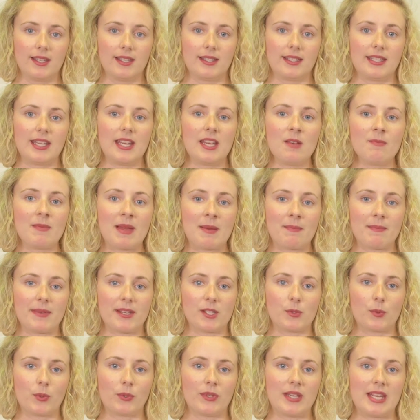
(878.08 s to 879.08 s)
Team
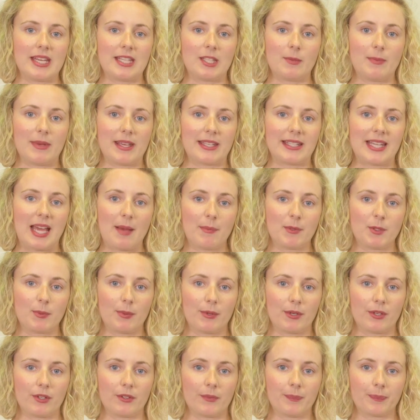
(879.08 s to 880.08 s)
members will need to be
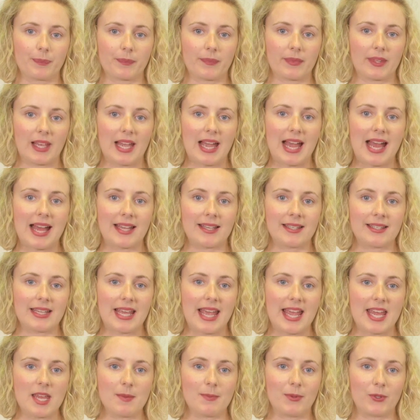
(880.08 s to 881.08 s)
adaptable and
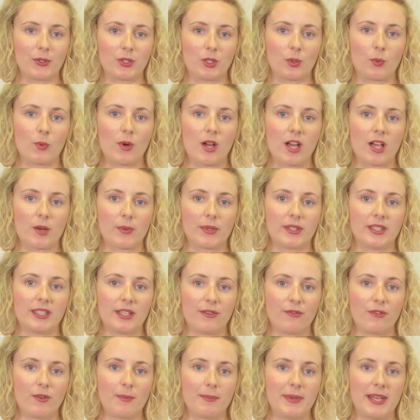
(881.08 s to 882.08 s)
able to work with
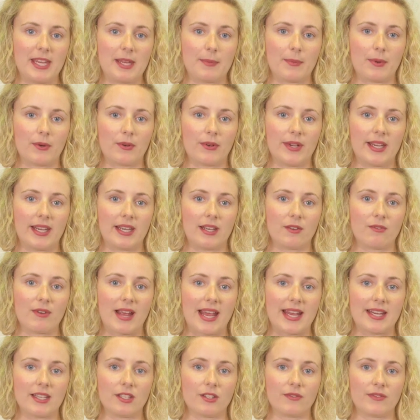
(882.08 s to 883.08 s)
different people in a
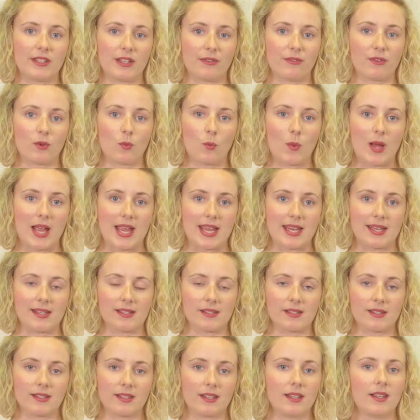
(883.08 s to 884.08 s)
range of different
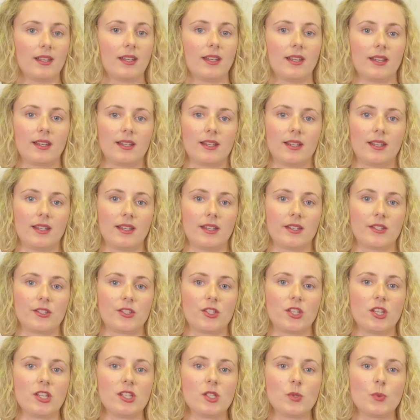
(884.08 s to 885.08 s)
ways.
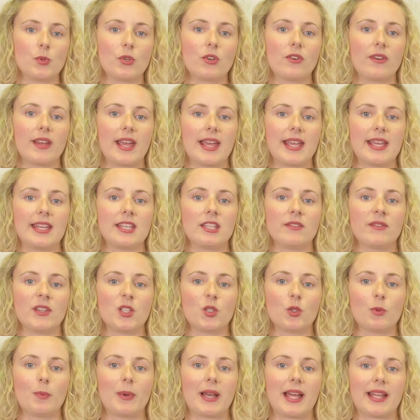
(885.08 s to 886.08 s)
Students will create
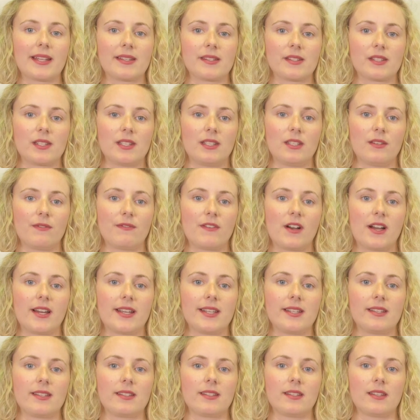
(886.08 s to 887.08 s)
individual plans that
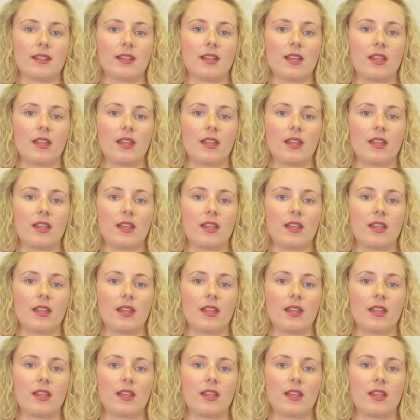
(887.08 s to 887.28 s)
define